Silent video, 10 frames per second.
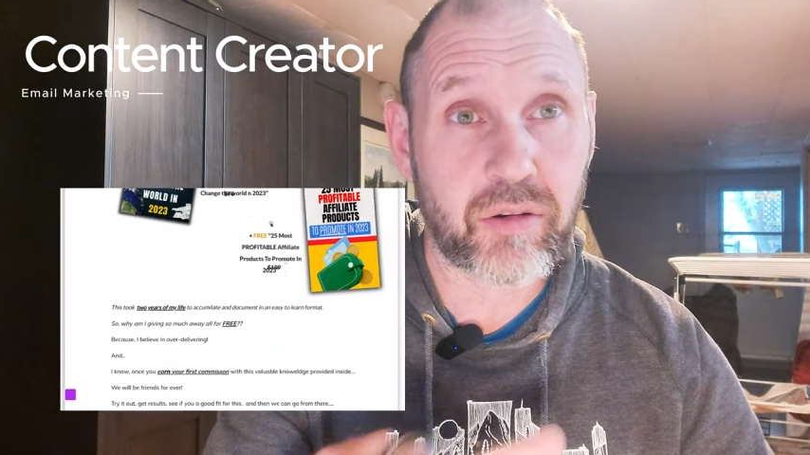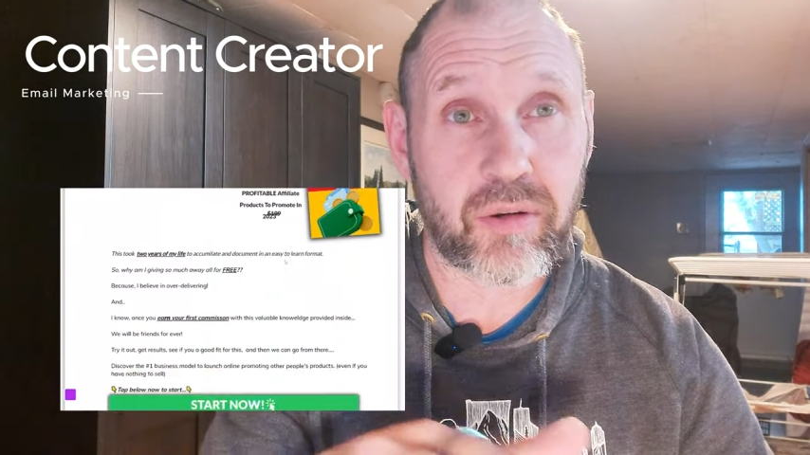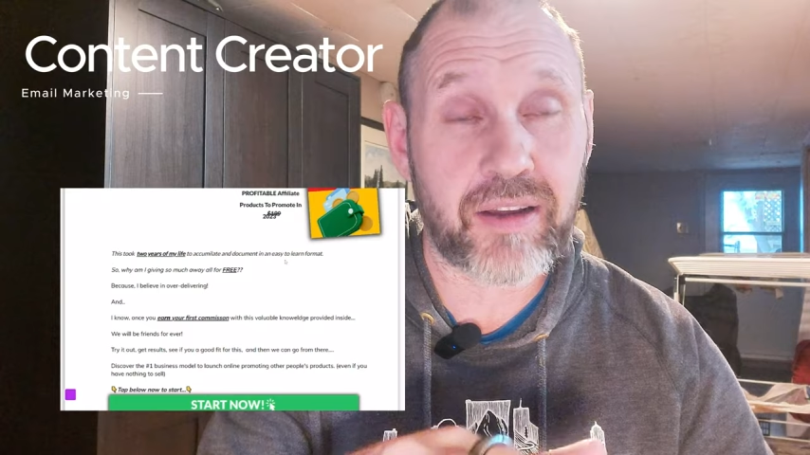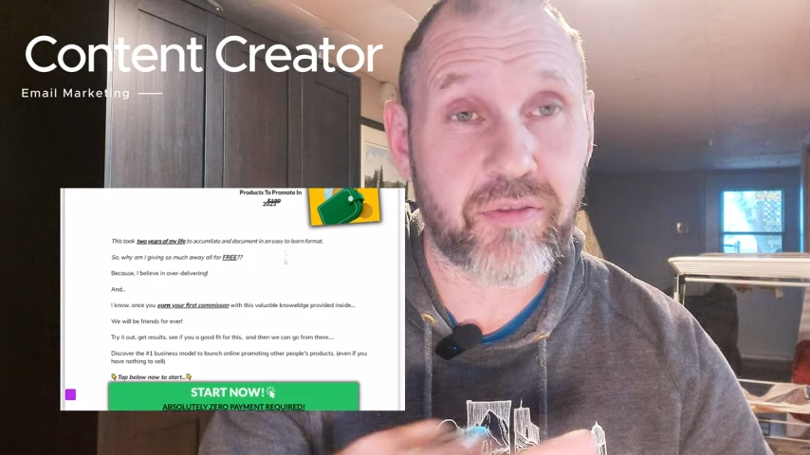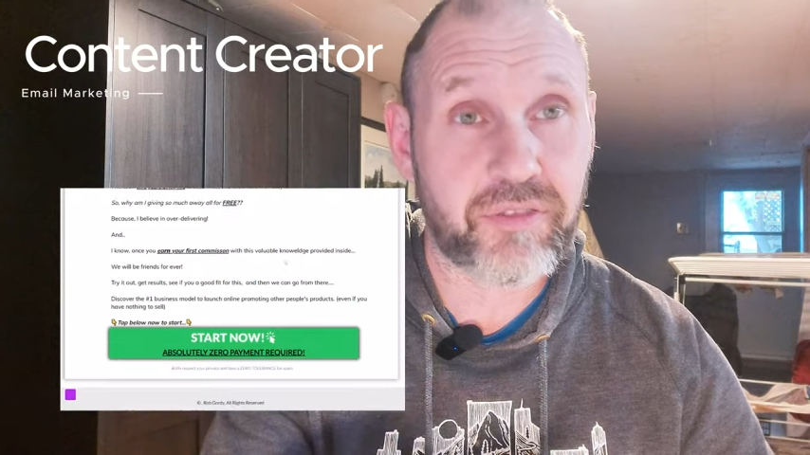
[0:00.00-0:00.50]
they're
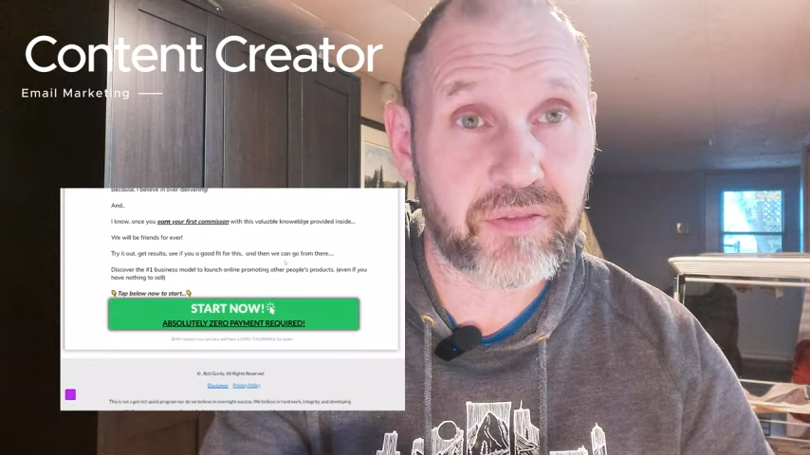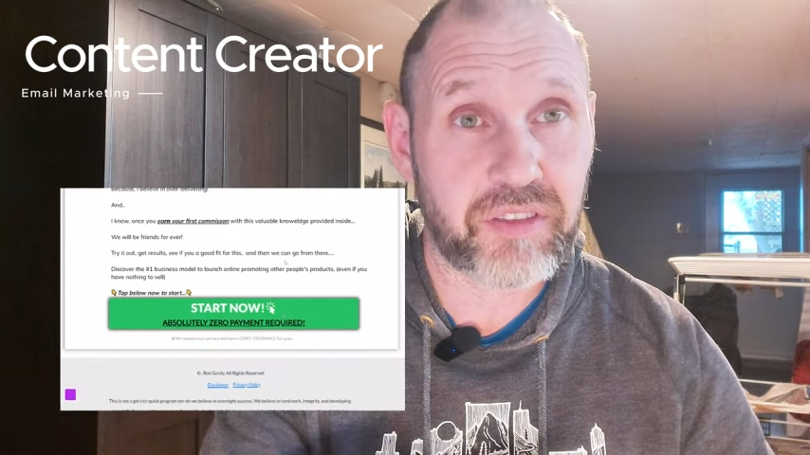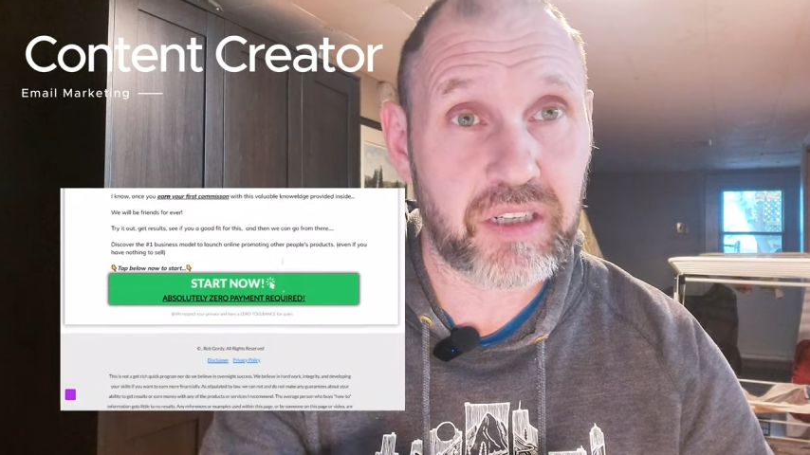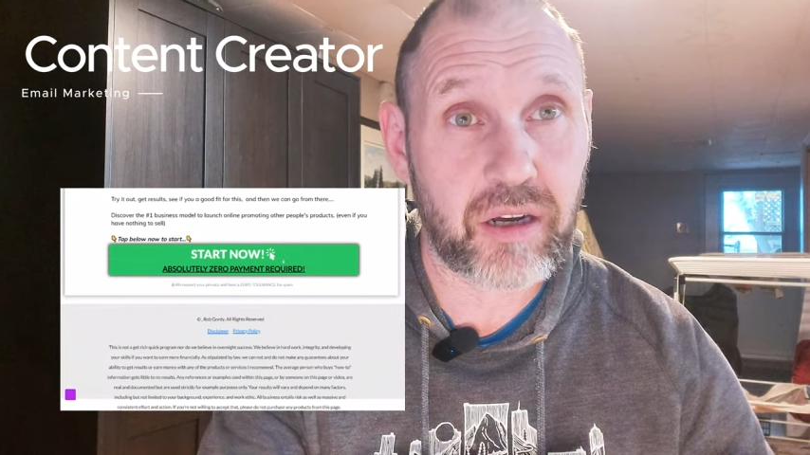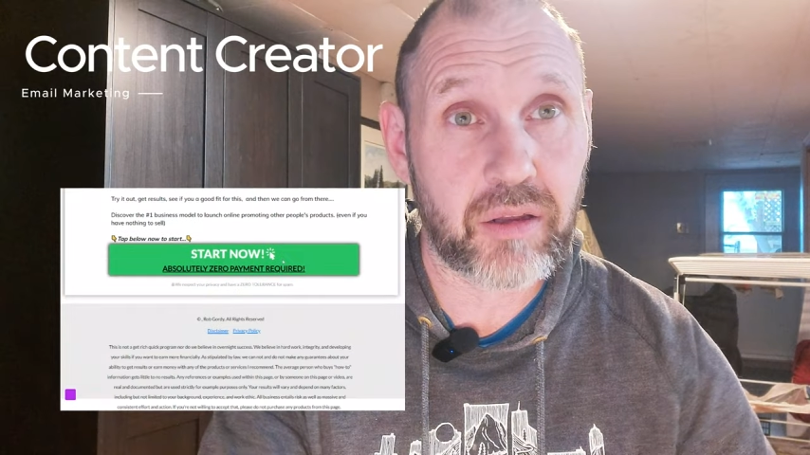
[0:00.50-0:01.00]
around
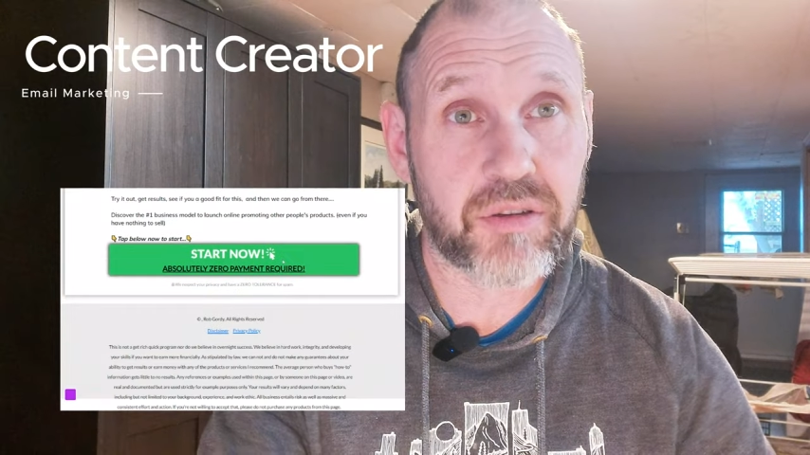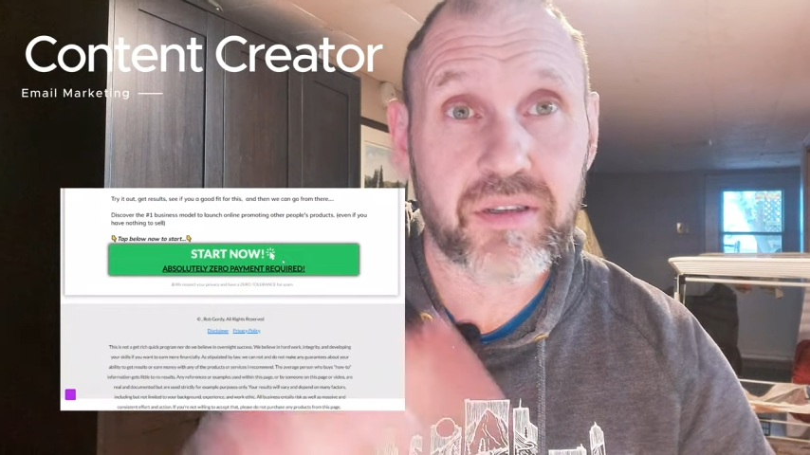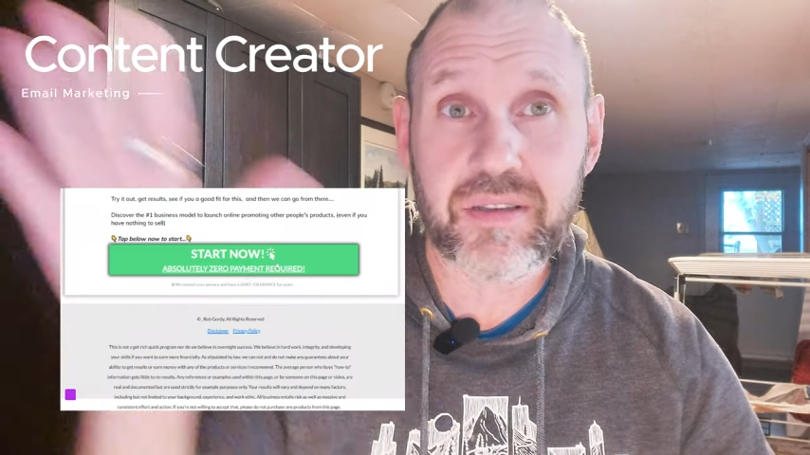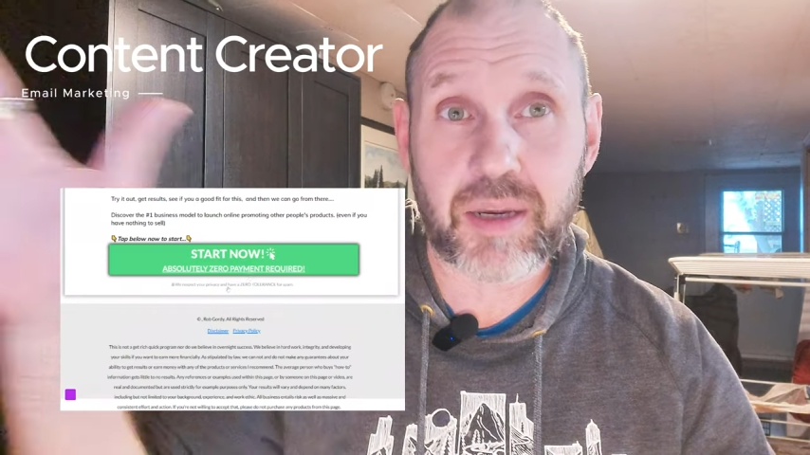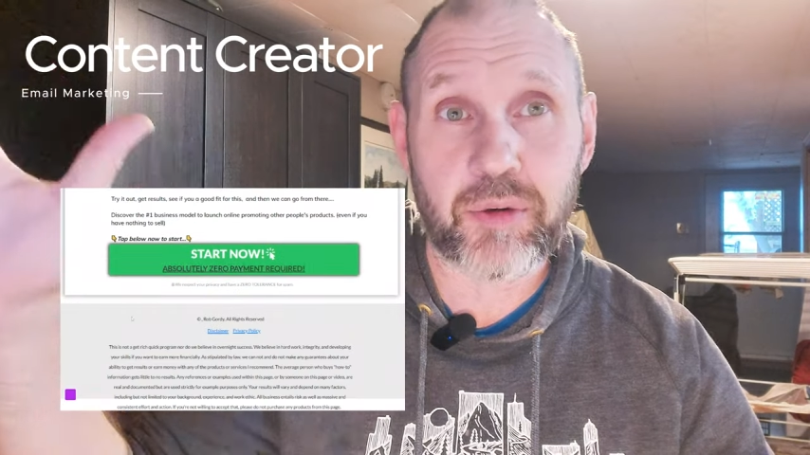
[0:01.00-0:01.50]
$50,
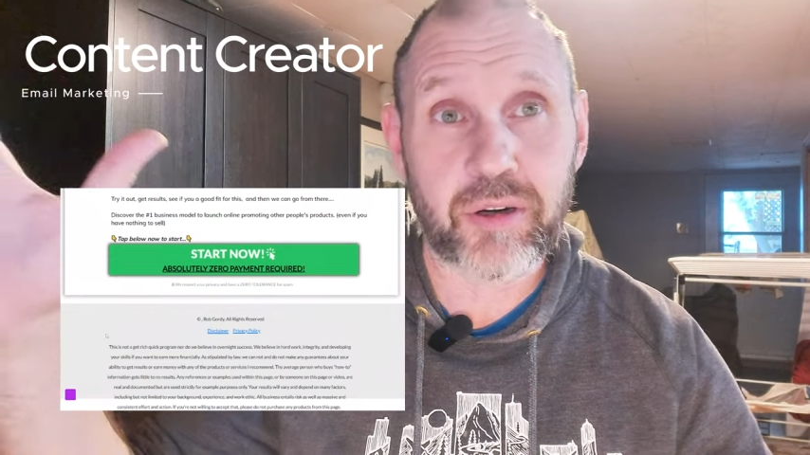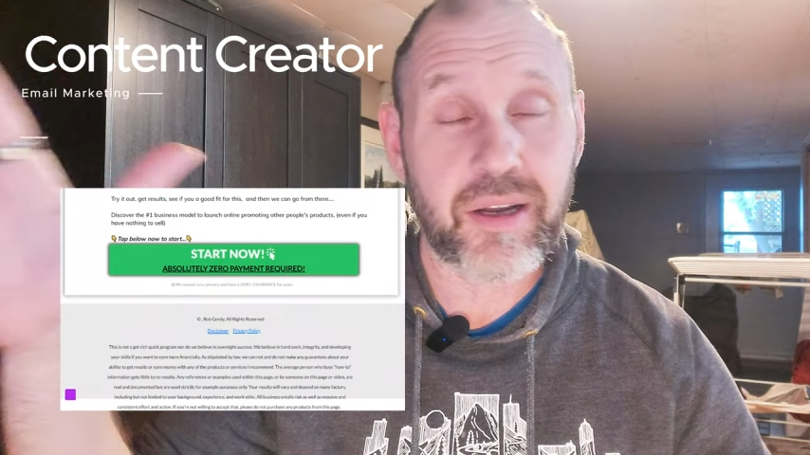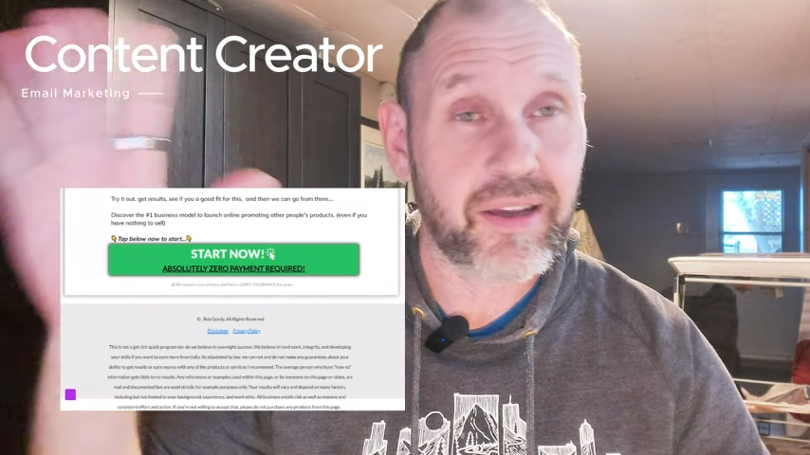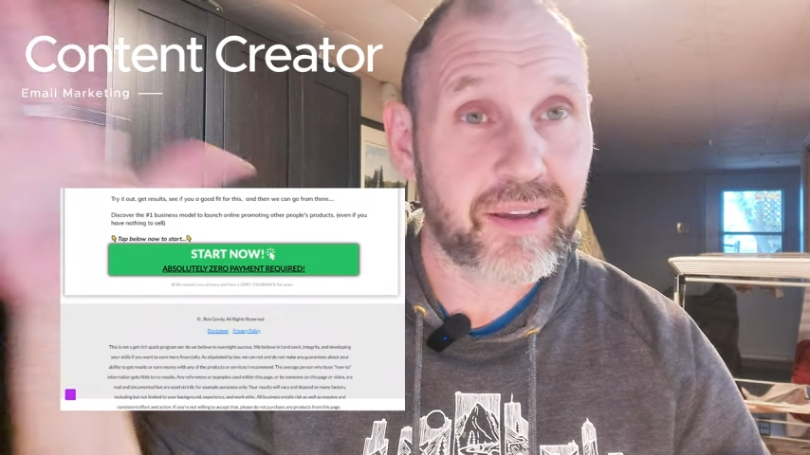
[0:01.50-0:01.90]
and some are